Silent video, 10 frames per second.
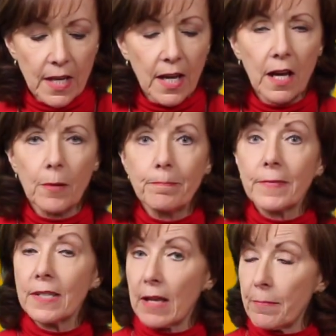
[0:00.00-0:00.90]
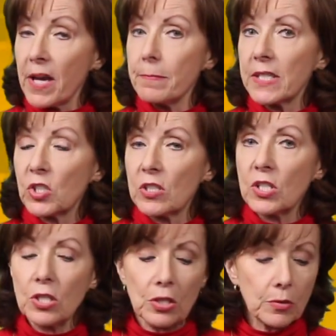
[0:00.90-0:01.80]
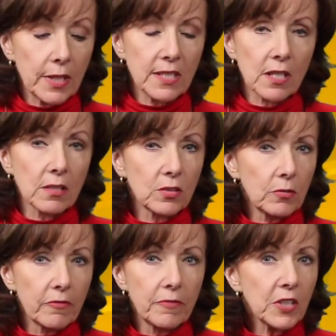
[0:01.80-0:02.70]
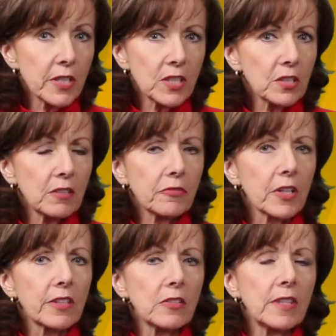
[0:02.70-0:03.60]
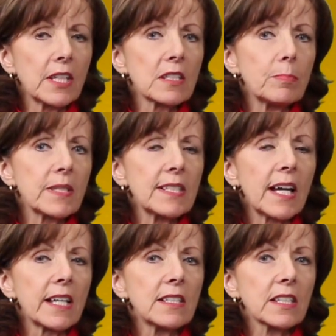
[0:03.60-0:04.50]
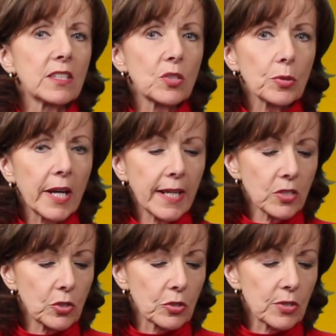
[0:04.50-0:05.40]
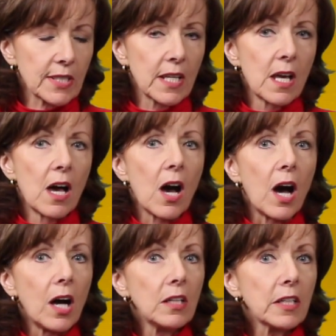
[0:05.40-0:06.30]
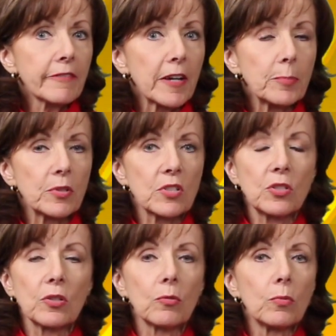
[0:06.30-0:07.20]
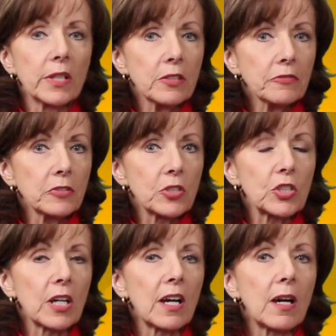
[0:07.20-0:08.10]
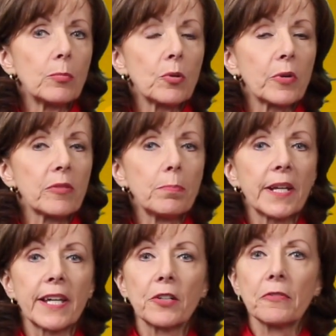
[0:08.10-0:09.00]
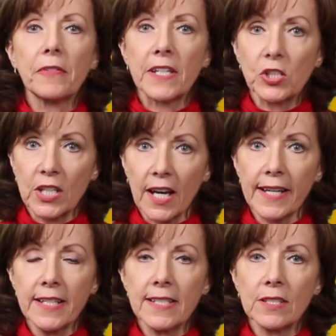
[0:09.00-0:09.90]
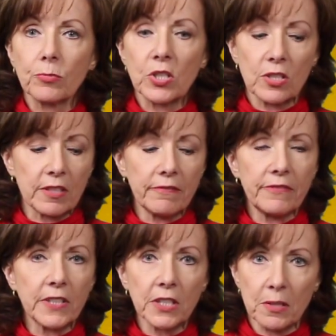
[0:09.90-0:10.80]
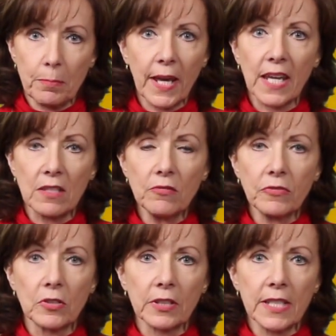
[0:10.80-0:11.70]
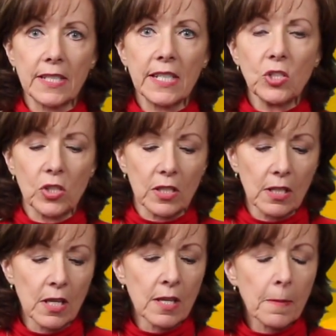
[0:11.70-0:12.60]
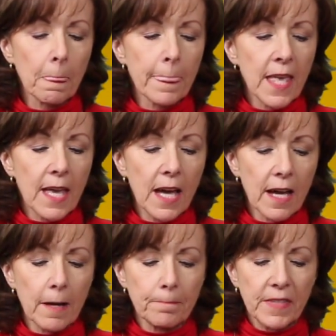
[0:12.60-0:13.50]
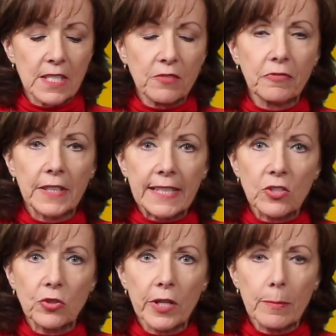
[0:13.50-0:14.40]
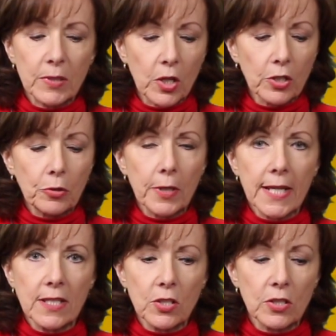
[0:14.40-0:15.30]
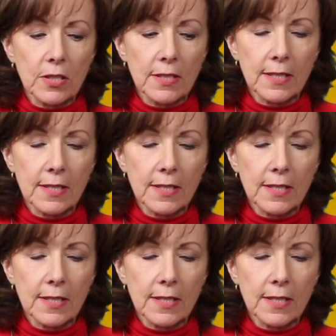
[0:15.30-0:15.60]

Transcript: I might mention too, it's very good for other things besides contractures. All of our boots do a wonderful job with plantar fasciitis, which is a very painful condition. These flex straps are great to